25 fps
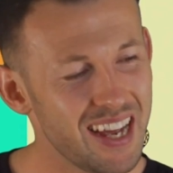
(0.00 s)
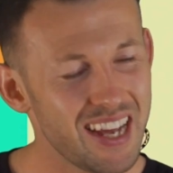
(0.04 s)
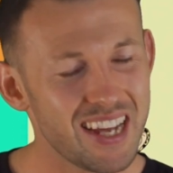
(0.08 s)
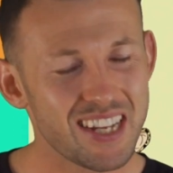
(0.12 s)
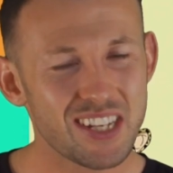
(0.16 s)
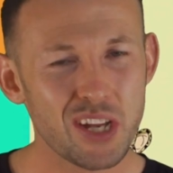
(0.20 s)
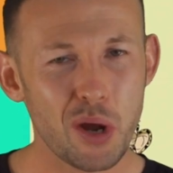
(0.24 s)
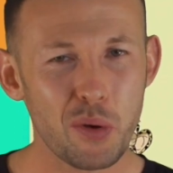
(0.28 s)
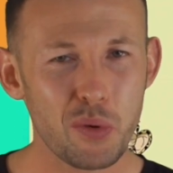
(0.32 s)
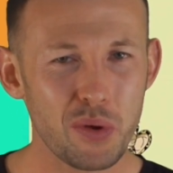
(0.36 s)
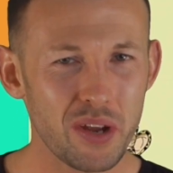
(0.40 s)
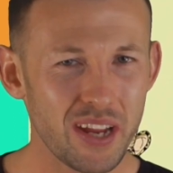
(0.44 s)

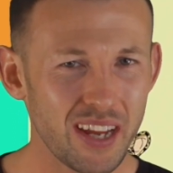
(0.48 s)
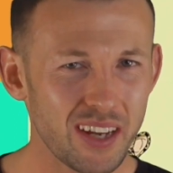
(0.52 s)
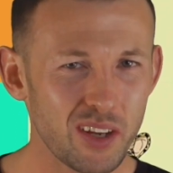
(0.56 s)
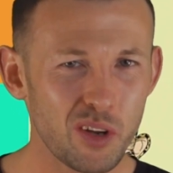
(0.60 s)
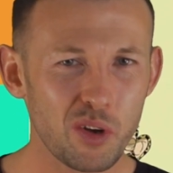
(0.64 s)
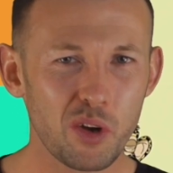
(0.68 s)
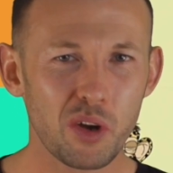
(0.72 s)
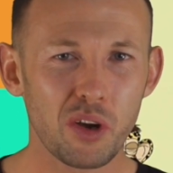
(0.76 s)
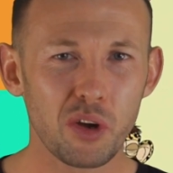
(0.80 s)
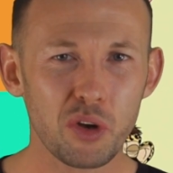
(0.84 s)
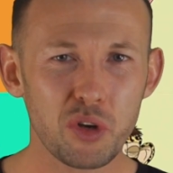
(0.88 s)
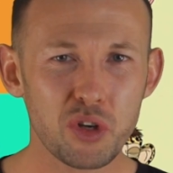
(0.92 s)
So in
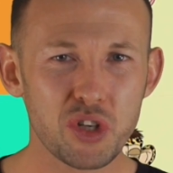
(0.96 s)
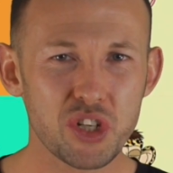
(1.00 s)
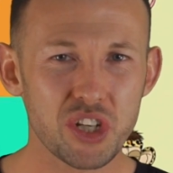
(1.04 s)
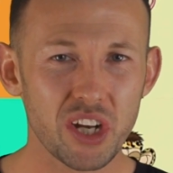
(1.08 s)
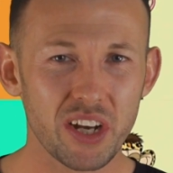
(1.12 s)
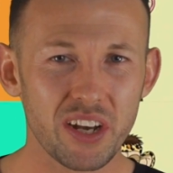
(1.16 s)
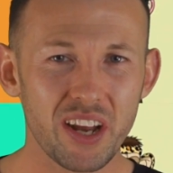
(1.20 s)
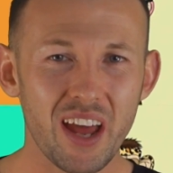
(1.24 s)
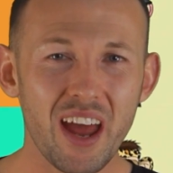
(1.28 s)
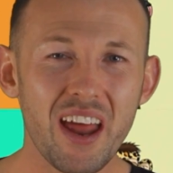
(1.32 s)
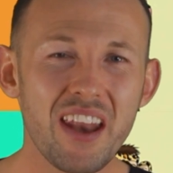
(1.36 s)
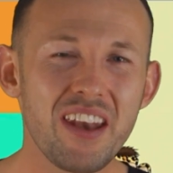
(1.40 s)

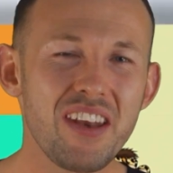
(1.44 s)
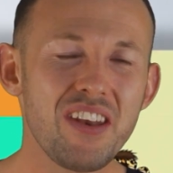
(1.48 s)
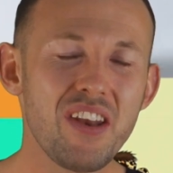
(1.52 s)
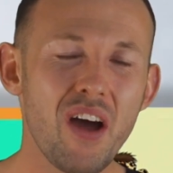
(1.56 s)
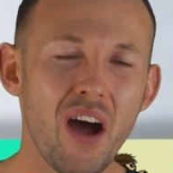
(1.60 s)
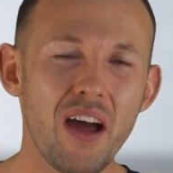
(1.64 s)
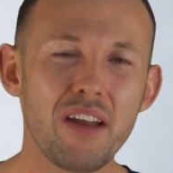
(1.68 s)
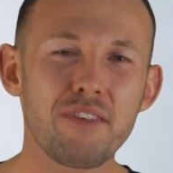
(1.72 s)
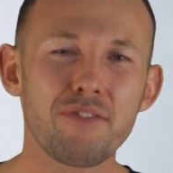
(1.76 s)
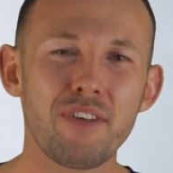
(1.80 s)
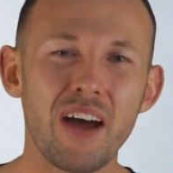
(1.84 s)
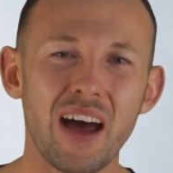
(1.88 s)
conclusion,
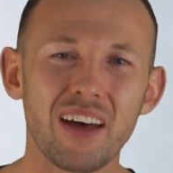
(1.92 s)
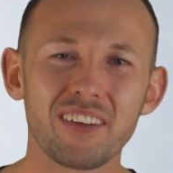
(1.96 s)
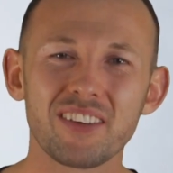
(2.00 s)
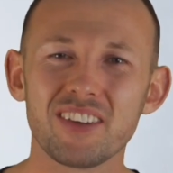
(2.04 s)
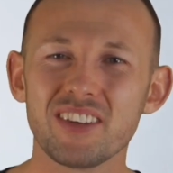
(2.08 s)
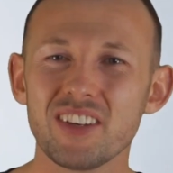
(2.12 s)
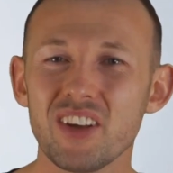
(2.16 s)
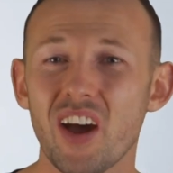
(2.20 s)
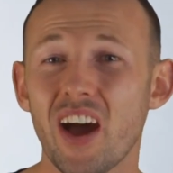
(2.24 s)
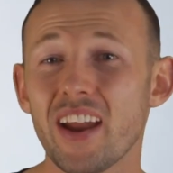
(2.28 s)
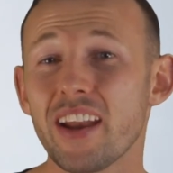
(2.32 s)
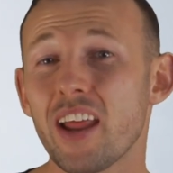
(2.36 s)

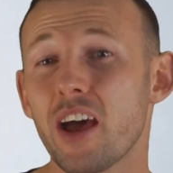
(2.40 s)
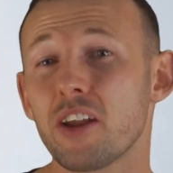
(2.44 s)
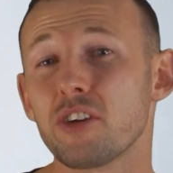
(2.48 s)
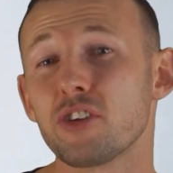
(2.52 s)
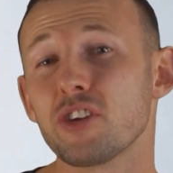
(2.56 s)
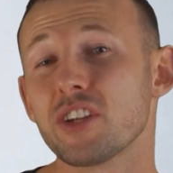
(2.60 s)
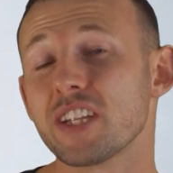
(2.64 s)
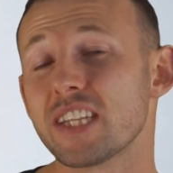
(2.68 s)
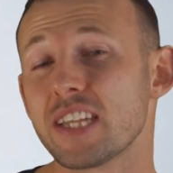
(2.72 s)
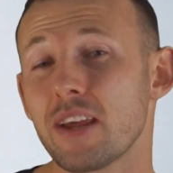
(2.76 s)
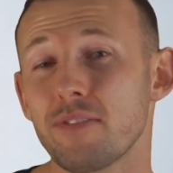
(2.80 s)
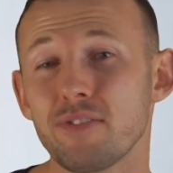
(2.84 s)

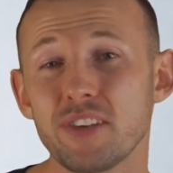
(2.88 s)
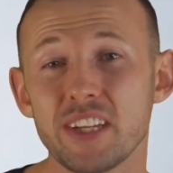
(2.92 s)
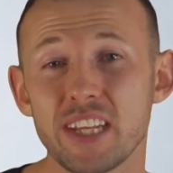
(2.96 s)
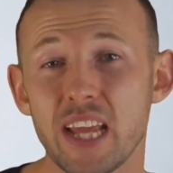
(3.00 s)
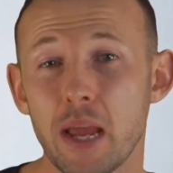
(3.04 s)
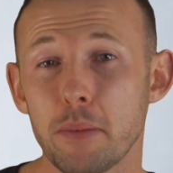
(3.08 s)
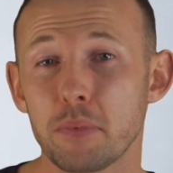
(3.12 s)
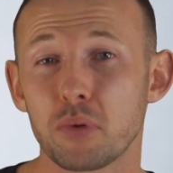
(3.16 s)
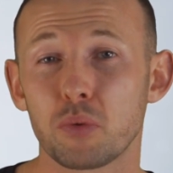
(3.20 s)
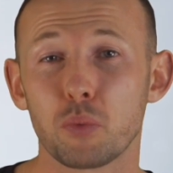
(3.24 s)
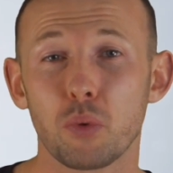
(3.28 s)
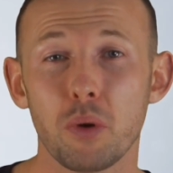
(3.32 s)
9,970
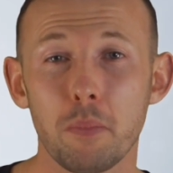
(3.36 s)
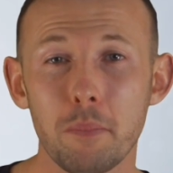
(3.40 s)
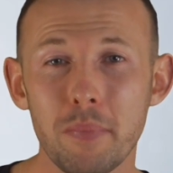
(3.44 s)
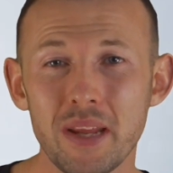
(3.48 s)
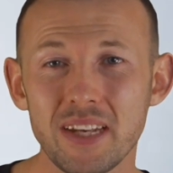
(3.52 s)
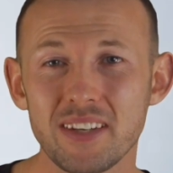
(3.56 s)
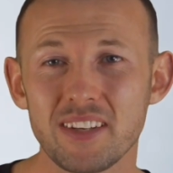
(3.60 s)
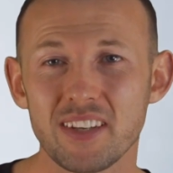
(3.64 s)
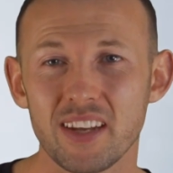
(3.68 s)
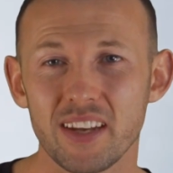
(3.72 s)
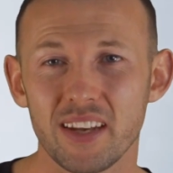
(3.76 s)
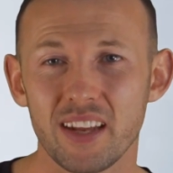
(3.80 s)
apes were
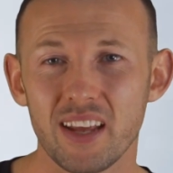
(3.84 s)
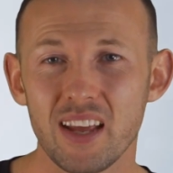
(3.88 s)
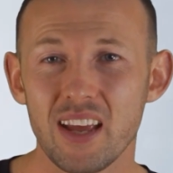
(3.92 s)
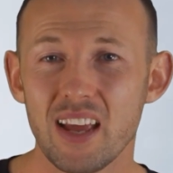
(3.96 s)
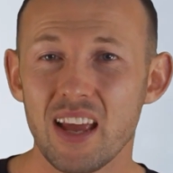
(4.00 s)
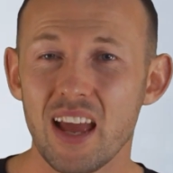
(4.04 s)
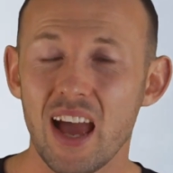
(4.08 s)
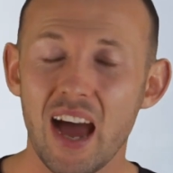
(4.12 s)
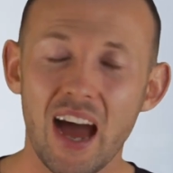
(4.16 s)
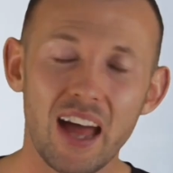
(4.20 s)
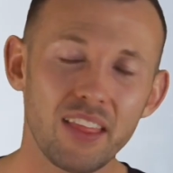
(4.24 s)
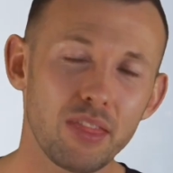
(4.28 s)
minted
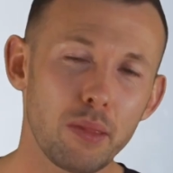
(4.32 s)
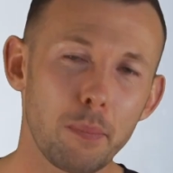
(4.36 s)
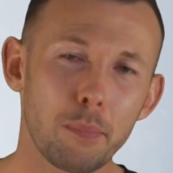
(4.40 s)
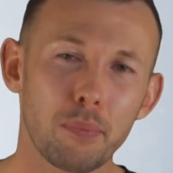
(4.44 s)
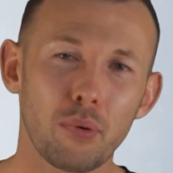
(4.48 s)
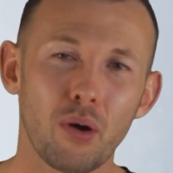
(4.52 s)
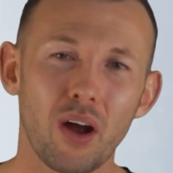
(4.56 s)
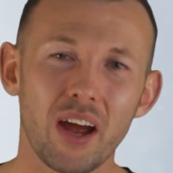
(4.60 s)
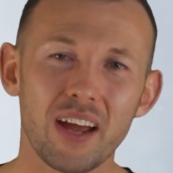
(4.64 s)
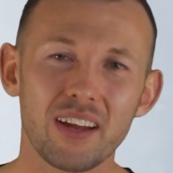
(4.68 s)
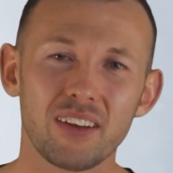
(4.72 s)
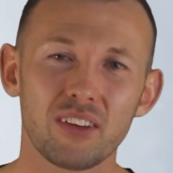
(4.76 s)
at the
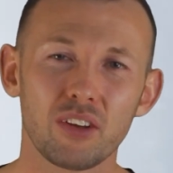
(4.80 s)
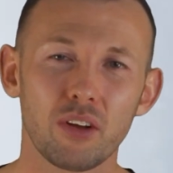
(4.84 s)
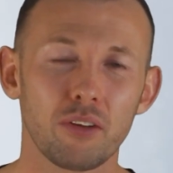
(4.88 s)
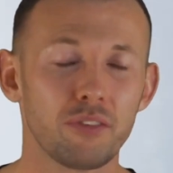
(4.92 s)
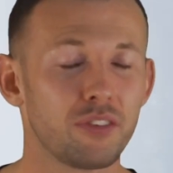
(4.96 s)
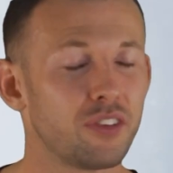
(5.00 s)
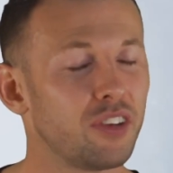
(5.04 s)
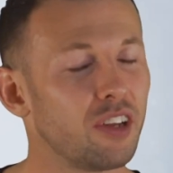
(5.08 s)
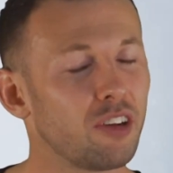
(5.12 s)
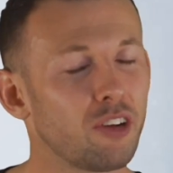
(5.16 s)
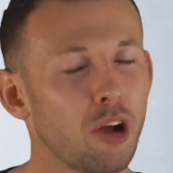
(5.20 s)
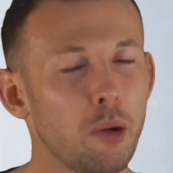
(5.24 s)
price
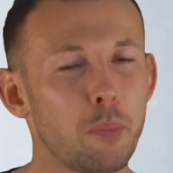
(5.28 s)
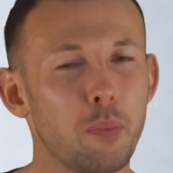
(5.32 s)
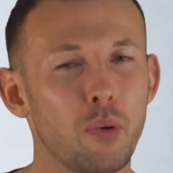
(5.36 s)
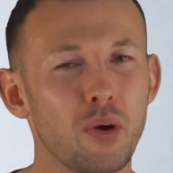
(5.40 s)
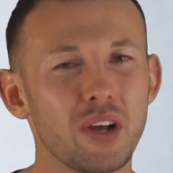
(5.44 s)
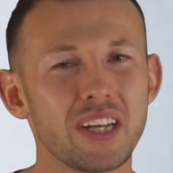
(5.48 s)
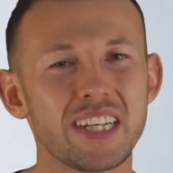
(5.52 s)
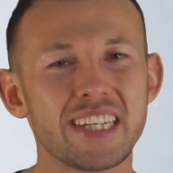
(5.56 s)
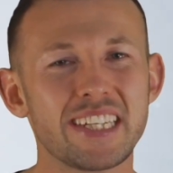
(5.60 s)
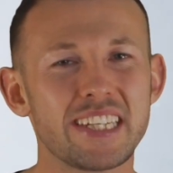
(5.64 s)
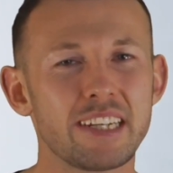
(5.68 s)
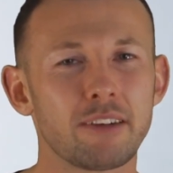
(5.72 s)
of
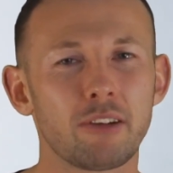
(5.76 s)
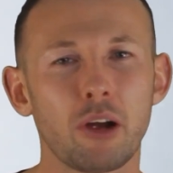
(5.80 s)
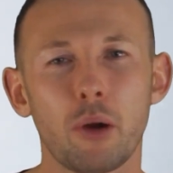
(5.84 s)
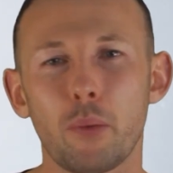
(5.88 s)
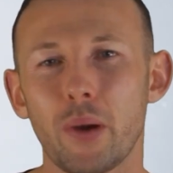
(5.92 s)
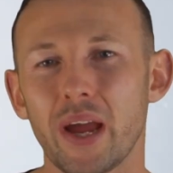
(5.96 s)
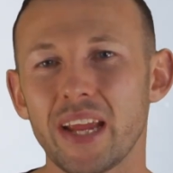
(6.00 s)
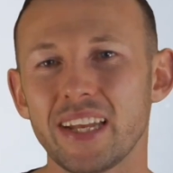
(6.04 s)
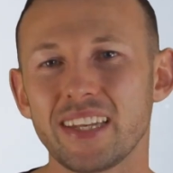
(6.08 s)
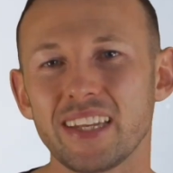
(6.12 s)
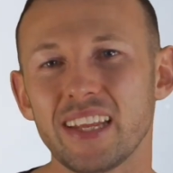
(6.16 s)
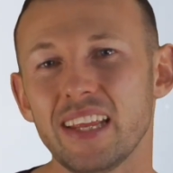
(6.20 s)

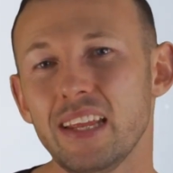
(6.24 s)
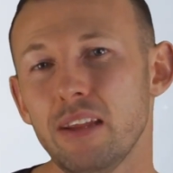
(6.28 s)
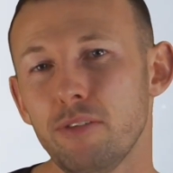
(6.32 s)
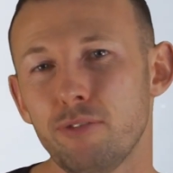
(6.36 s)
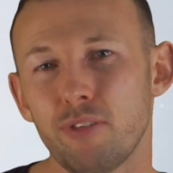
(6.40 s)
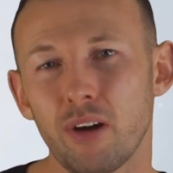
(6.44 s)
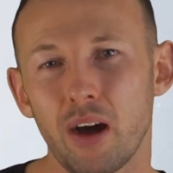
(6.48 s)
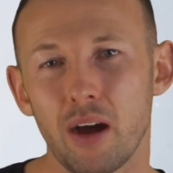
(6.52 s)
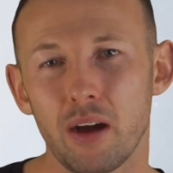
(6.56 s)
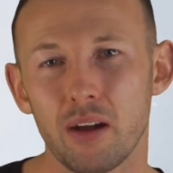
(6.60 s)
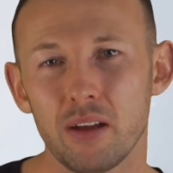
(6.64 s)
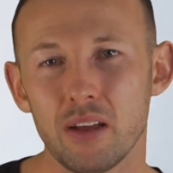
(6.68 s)
0.08
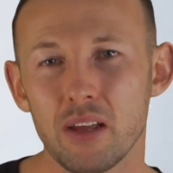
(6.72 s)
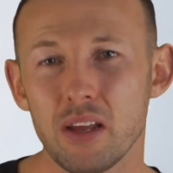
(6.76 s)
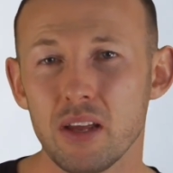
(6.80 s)
Ether,